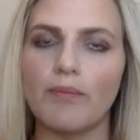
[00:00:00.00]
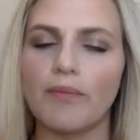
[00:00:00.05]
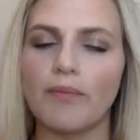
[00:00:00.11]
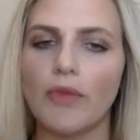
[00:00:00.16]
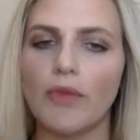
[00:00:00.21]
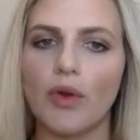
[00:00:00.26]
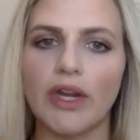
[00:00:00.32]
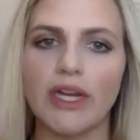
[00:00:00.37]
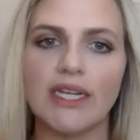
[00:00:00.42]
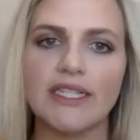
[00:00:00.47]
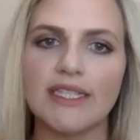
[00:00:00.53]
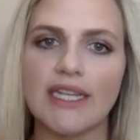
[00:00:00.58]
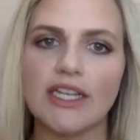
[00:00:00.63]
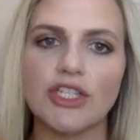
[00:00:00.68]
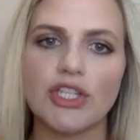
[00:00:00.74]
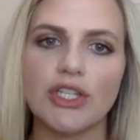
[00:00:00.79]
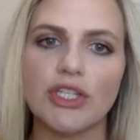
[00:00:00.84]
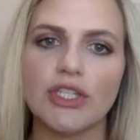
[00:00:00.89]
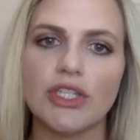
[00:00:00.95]

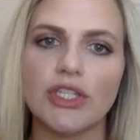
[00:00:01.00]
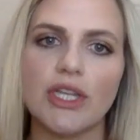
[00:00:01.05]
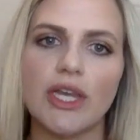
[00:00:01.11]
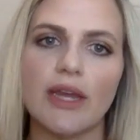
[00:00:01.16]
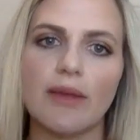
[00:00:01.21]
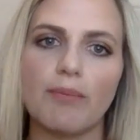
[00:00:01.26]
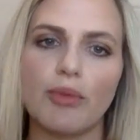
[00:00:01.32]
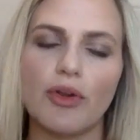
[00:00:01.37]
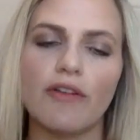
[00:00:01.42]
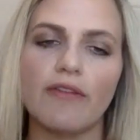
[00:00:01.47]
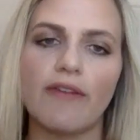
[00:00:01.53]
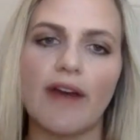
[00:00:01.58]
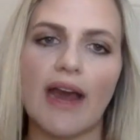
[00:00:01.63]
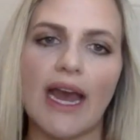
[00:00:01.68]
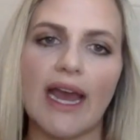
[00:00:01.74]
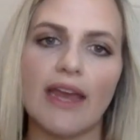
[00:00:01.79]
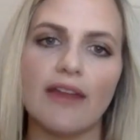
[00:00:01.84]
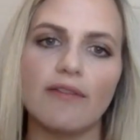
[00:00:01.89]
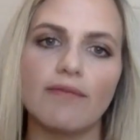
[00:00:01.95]
organizations that
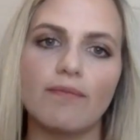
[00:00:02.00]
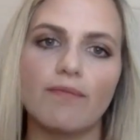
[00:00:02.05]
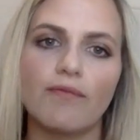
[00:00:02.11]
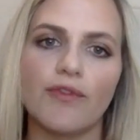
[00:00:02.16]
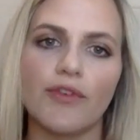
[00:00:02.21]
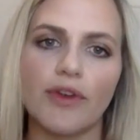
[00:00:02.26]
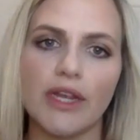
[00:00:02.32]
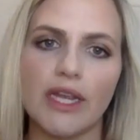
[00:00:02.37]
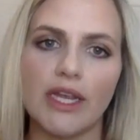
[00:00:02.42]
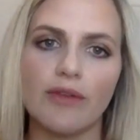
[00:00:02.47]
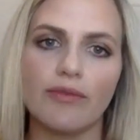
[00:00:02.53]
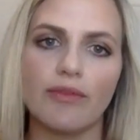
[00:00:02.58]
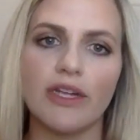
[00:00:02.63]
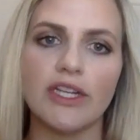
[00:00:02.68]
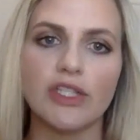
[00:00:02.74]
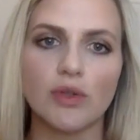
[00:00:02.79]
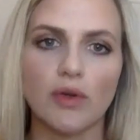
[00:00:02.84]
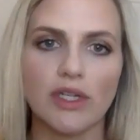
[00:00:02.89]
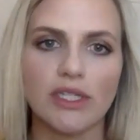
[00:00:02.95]
provide free
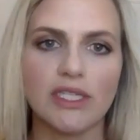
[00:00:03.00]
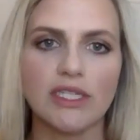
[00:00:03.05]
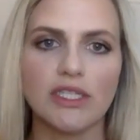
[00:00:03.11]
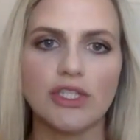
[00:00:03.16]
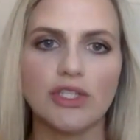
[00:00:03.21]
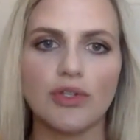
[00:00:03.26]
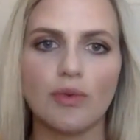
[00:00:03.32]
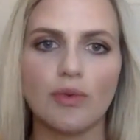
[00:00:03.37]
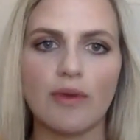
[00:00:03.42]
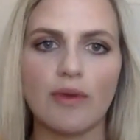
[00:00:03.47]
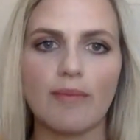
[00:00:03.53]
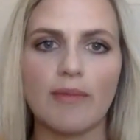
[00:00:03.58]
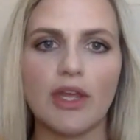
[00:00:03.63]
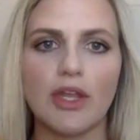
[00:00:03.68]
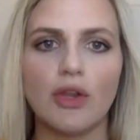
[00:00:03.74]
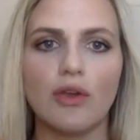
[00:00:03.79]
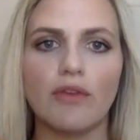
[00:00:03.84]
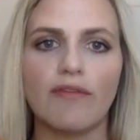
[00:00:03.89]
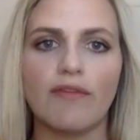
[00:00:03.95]
resources to women
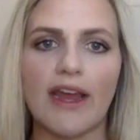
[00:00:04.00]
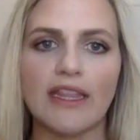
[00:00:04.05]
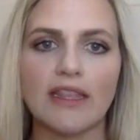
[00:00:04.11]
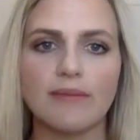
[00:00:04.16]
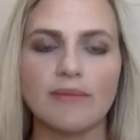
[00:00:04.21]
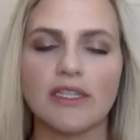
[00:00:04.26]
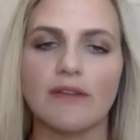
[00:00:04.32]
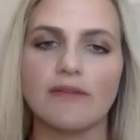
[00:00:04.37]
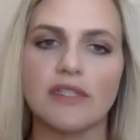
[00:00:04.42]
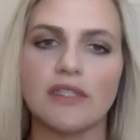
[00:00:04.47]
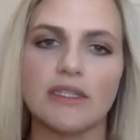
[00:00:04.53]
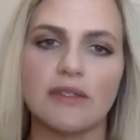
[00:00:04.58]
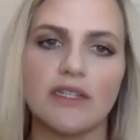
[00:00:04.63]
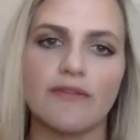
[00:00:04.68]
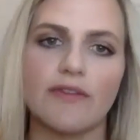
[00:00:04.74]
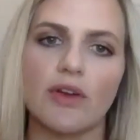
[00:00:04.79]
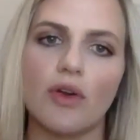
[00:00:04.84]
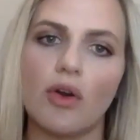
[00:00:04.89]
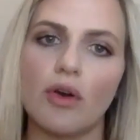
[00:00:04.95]
who find themselves in
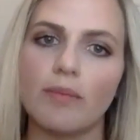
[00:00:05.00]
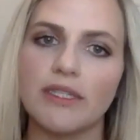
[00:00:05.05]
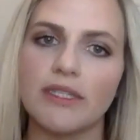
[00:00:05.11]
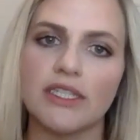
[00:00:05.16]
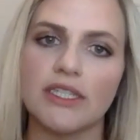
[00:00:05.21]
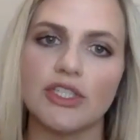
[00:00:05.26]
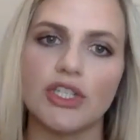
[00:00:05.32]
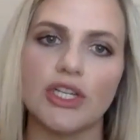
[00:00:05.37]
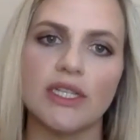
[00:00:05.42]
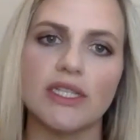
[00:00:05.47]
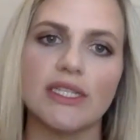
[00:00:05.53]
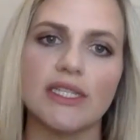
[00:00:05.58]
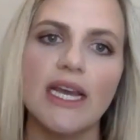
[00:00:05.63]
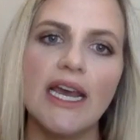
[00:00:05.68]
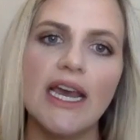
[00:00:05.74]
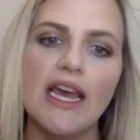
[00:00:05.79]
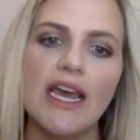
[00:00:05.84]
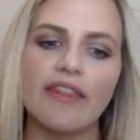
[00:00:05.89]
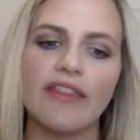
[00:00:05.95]
difficult positions,
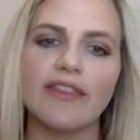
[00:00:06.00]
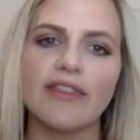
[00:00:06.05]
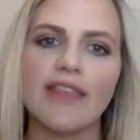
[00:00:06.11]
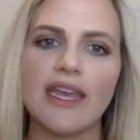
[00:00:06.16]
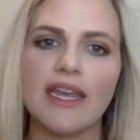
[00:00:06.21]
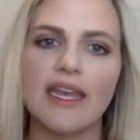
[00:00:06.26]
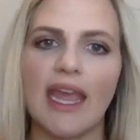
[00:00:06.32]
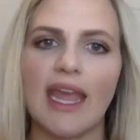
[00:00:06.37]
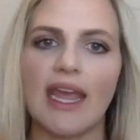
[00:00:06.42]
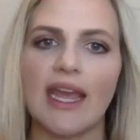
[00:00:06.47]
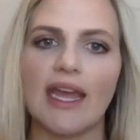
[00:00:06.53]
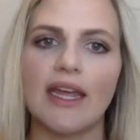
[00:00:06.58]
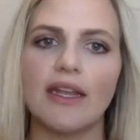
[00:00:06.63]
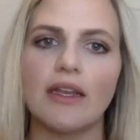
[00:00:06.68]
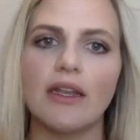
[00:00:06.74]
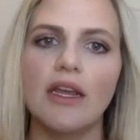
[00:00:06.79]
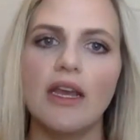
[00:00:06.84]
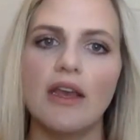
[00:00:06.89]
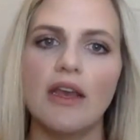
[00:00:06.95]
that they
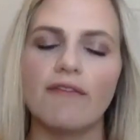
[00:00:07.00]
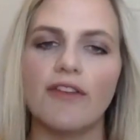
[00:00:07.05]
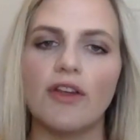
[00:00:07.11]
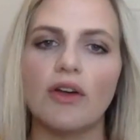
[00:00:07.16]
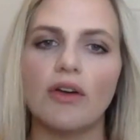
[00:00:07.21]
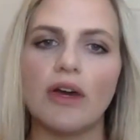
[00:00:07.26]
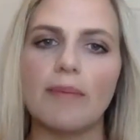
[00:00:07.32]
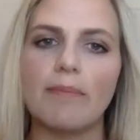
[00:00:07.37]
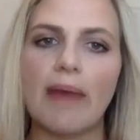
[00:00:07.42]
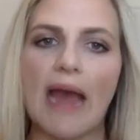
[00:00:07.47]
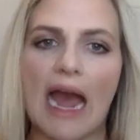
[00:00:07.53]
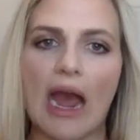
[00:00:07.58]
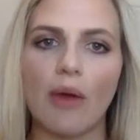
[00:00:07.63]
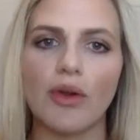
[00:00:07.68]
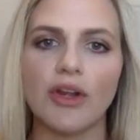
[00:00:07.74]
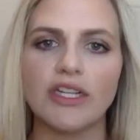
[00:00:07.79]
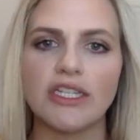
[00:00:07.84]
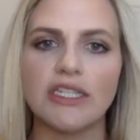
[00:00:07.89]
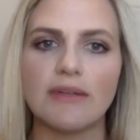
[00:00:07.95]
can feel
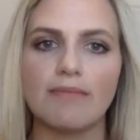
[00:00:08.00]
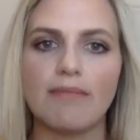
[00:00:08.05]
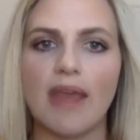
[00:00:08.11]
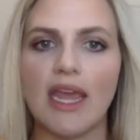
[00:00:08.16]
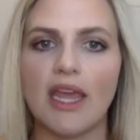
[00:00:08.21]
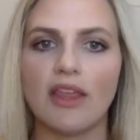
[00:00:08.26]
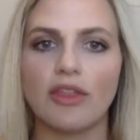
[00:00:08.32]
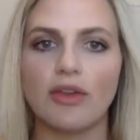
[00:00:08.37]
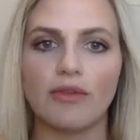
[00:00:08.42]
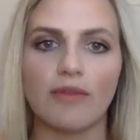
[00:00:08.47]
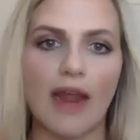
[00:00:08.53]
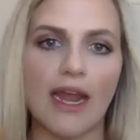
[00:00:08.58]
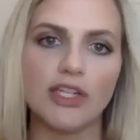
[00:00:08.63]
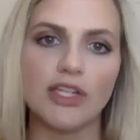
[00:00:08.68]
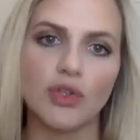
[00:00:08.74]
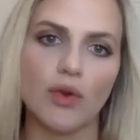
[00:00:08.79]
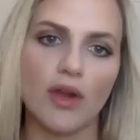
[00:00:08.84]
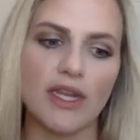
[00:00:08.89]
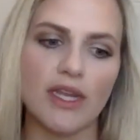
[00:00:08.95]
empowered to make the
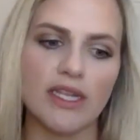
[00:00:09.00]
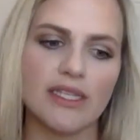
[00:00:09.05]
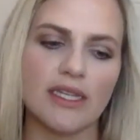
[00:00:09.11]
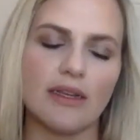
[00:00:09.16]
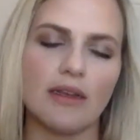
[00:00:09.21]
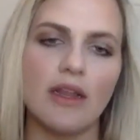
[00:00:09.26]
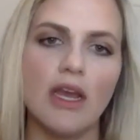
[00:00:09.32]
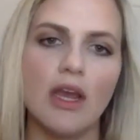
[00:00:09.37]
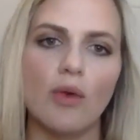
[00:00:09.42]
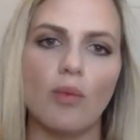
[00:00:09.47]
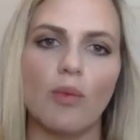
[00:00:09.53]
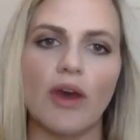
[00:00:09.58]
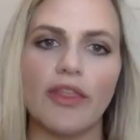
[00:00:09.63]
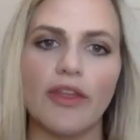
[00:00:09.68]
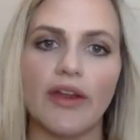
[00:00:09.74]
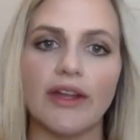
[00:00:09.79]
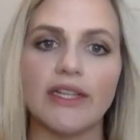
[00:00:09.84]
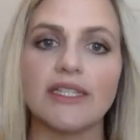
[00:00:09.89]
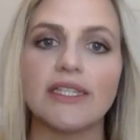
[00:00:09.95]
right choice, and
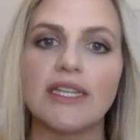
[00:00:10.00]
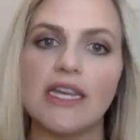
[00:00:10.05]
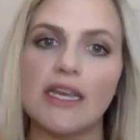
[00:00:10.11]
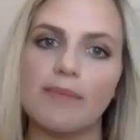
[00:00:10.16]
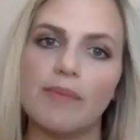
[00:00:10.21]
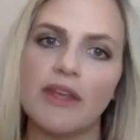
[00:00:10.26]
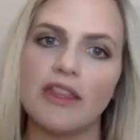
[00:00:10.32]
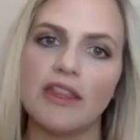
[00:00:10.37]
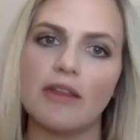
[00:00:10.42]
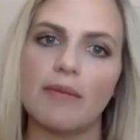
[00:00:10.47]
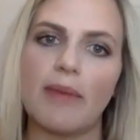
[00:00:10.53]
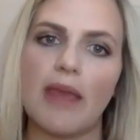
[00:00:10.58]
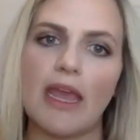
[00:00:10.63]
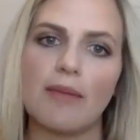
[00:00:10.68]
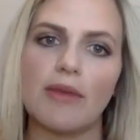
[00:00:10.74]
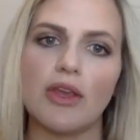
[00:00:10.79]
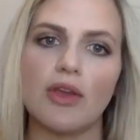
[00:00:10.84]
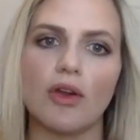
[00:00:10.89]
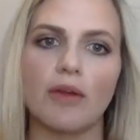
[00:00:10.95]
whether it's keeping the
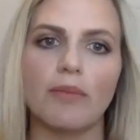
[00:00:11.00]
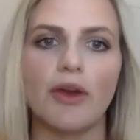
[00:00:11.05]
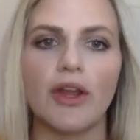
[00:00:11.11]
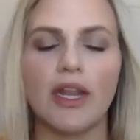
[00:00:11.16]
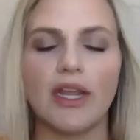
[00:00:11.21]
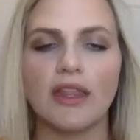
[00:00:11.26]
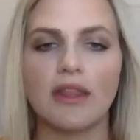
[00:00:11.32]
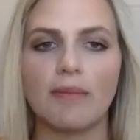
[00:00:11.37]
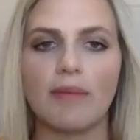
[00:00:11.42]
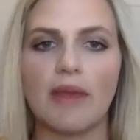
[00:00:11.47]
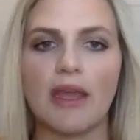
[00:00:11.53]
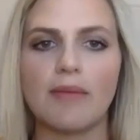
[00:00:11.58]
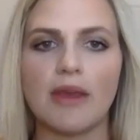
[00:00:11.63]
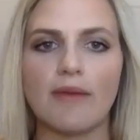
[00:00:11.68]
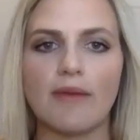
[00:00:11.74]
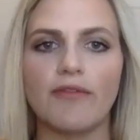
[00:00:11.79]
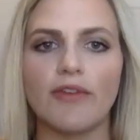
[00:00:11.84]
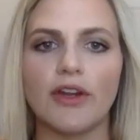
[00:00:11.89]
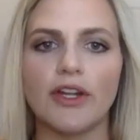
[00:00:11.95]
baby or putting the baby
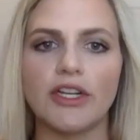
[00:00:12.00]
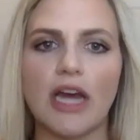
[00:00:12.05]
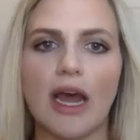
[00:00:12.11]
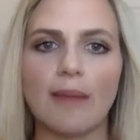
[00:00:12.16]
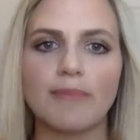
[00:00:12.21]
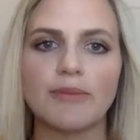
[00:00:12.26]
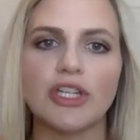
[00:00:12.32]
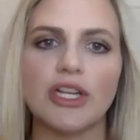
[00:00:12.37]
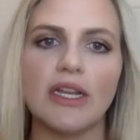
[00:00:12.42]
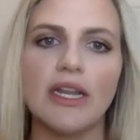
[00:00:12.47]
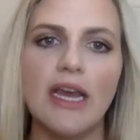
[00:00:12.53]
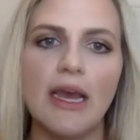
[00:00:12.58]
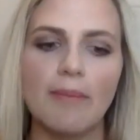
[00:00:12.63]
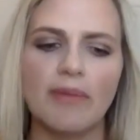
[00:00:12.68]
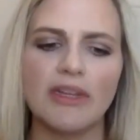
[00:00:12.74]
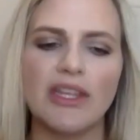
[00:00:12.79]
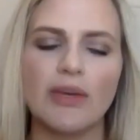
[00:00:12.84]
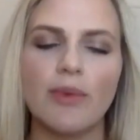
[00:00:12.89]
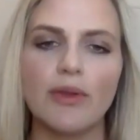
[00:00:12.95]
up for adoption,
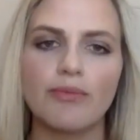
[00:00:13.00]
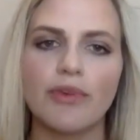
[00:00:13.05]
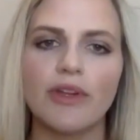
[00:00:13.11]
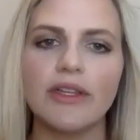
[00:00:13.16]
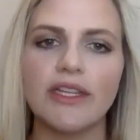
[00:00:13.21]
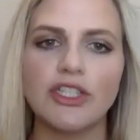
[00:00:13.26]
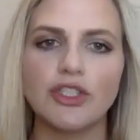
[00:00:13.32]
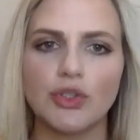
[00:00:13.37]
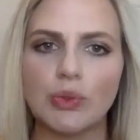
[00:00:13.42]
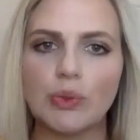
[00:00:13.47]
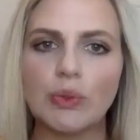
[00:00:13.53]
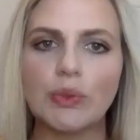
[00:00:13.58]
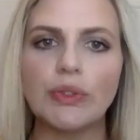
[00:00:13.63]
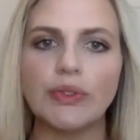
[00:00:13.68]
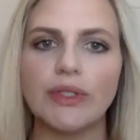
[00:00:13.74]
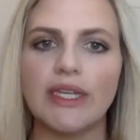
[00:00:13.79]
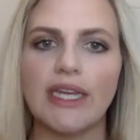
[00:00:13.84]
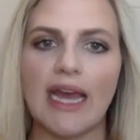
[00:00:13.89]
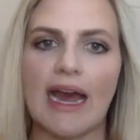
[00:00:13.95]
but that we really
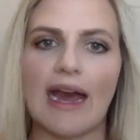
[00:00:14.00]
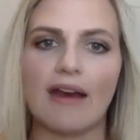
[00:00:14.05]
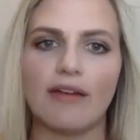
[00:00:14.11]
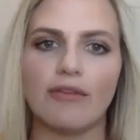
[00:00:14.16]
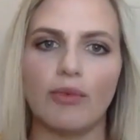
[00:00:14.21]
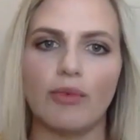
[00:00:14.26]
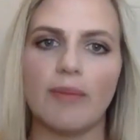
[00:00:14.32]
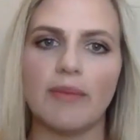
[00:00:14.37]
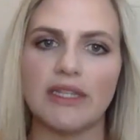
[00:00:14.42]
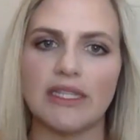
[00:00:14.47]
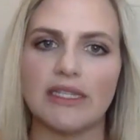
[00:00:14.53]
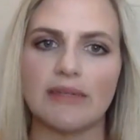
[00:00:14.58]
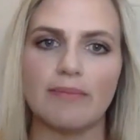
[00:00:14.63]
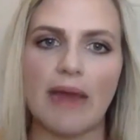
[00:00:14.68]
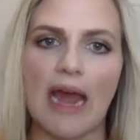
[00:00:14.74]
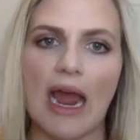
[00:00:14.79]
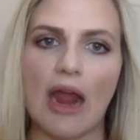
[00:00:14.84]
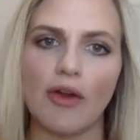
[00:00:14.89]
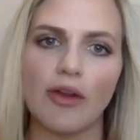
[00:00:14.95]
truly have women's
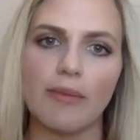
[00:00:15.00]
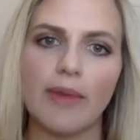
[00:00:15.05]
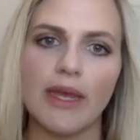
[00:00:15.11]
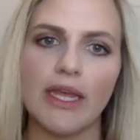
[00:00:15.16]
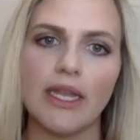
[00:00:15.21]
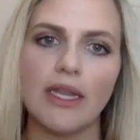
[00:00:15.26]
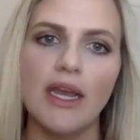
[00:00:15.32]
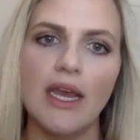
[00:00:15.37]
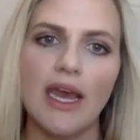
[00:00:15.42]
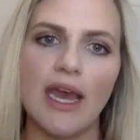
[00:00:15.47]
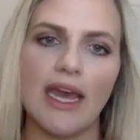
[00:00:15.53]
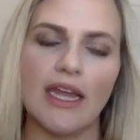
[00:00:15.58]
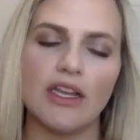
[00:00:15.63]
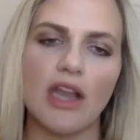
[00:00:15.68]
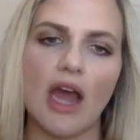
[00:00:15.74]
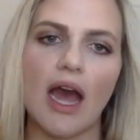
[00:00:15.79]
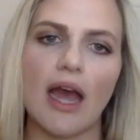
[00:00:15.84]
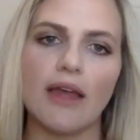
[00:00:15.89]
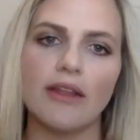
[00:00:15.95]
empowerment and
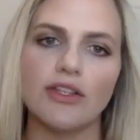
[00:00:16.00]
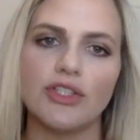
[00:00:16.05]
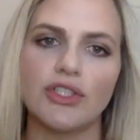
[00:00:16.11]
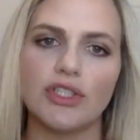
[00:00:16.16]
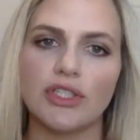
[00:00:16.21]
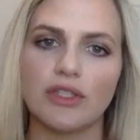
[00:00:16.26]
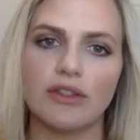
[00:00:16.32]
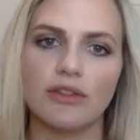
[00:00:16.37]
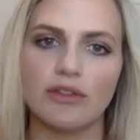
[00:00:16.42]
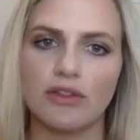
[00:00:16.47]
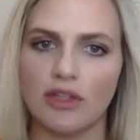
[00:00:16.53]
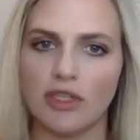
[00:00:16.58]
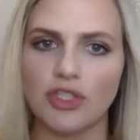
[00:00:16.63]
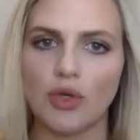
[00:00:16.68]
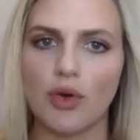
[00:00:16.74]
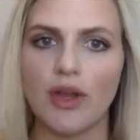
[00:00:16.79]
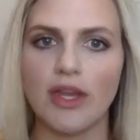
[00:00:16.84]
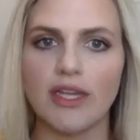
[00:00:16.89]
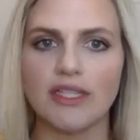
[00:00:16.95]
not the
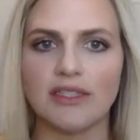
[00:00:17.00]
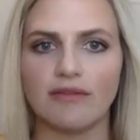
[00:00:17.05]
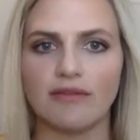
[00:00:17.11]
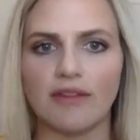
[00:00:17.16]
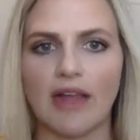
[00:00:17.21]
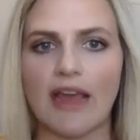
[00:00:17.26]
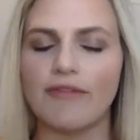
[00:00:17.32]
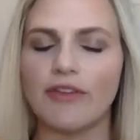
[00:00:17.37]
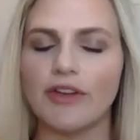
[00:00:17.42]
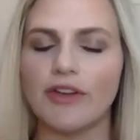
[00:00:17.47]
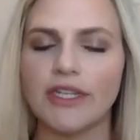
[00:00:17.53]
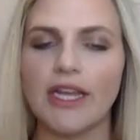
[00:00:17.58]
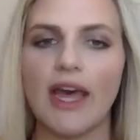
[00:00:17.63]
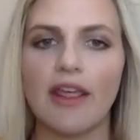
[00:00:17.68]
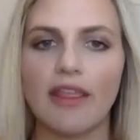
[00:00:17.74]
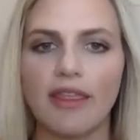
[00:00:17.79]
choice of life or death.